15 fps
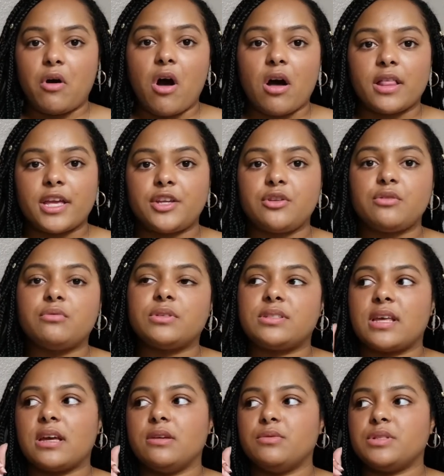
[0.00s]
All I knew was
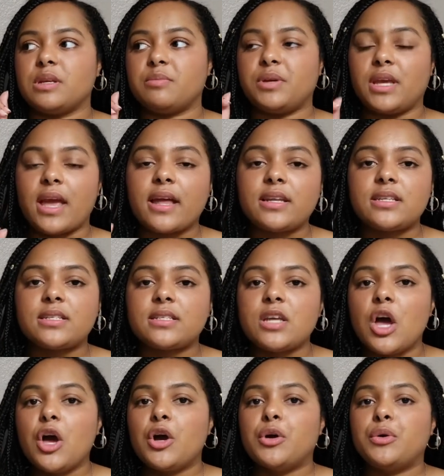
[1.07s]
that it was a pianist
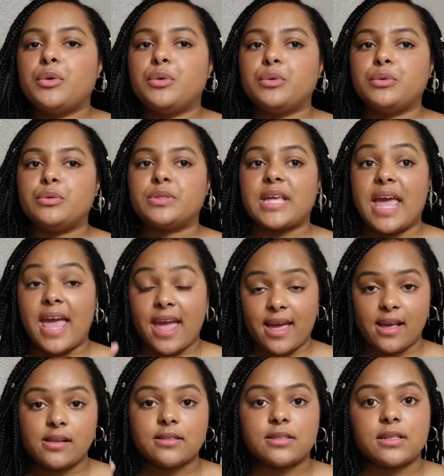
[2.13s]
whose
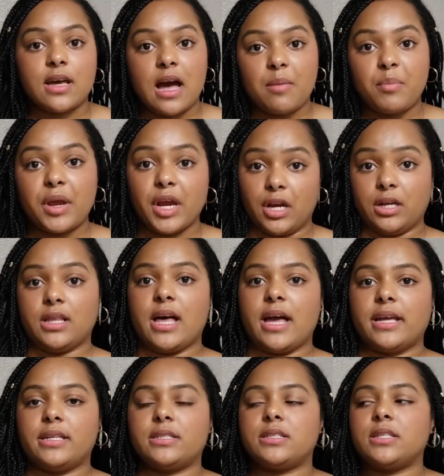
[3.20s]
hands got
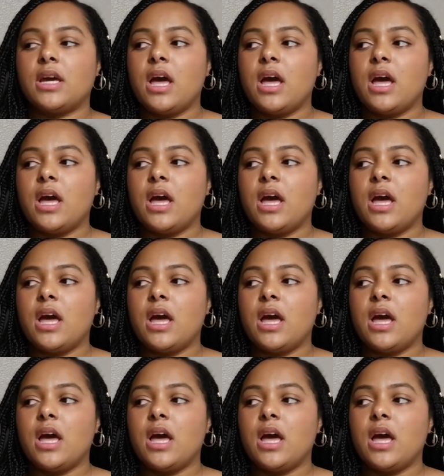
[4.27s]
paralyzed